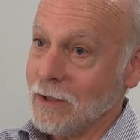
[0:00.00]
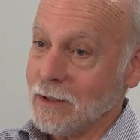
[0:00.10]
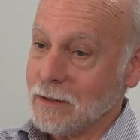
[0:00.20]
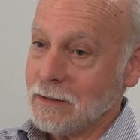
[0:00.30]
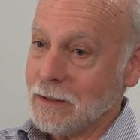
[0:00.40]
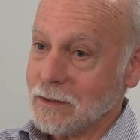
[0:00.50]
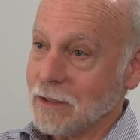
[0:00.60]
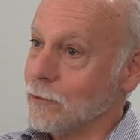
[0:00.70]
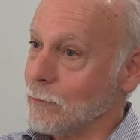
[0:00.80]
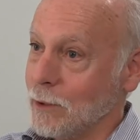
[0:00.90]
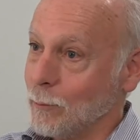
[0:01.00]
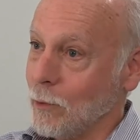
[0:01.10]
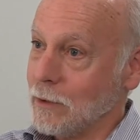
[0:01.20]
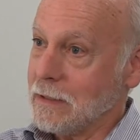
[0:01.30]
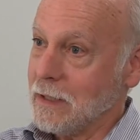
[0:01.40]
and I think it's very
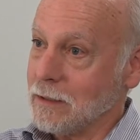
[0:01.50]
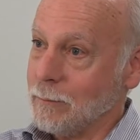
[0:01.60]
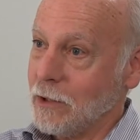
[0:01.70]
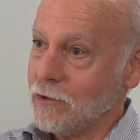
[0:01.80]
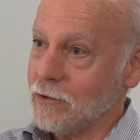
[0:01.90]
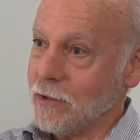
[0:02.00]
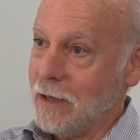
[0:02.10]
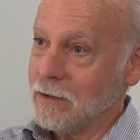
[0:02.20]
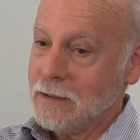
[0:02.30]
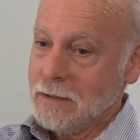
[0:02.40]
important to get the message out.